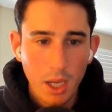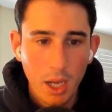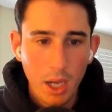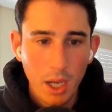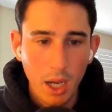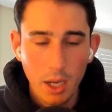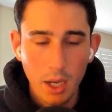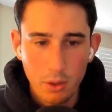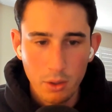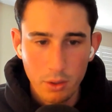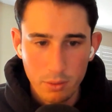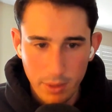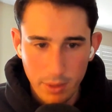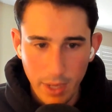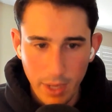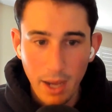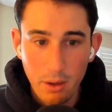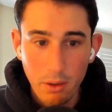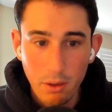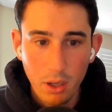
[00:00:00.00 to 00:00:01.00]
uh, or
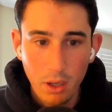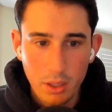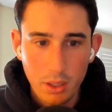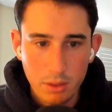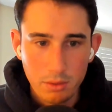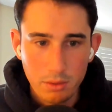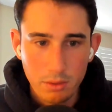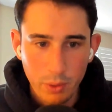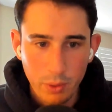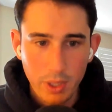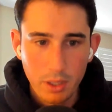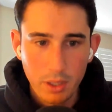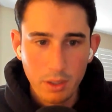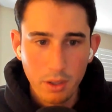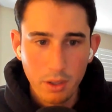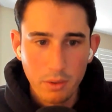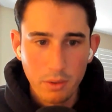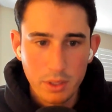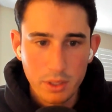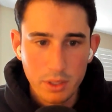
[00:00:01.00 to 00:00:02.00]
now on Twitter
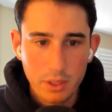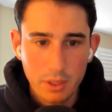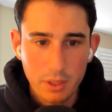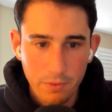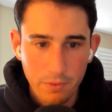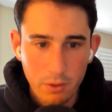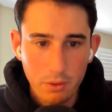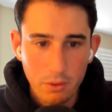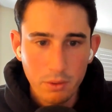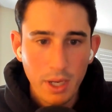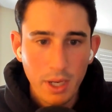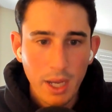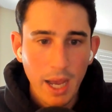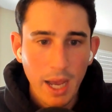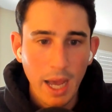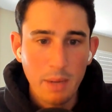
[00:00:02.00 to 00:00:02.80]
known as Safu,